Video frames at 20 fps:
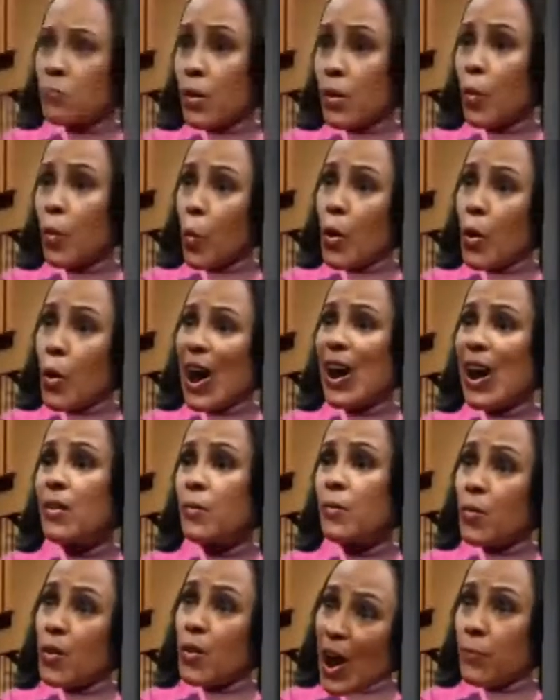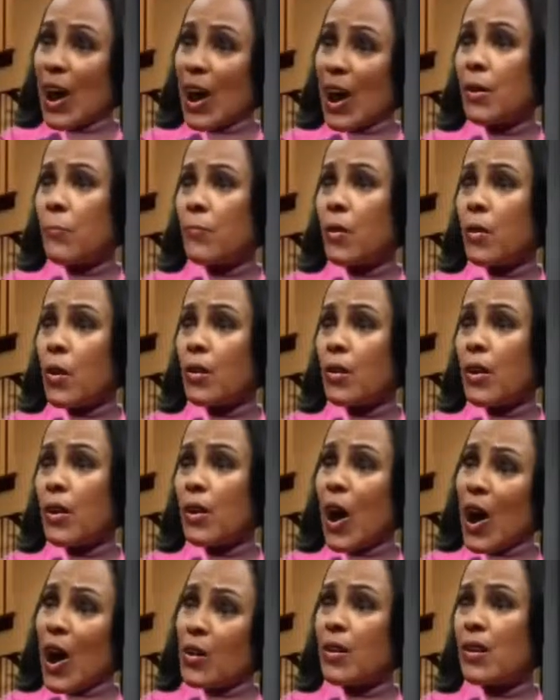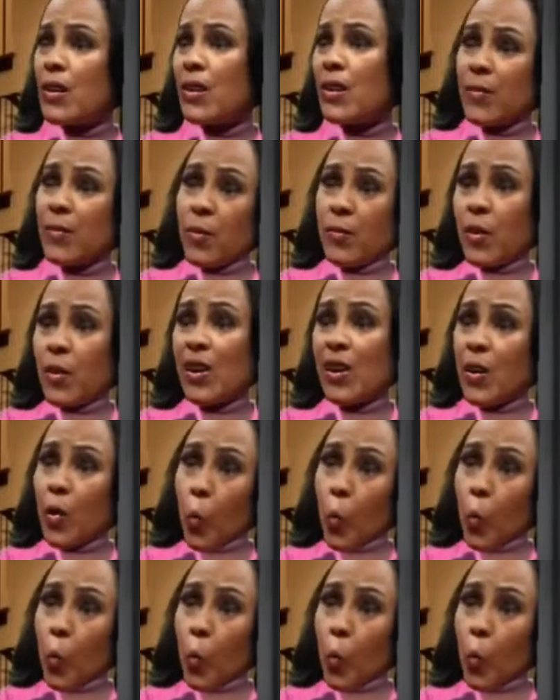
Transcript: well, I got some kickback money and under the table money too.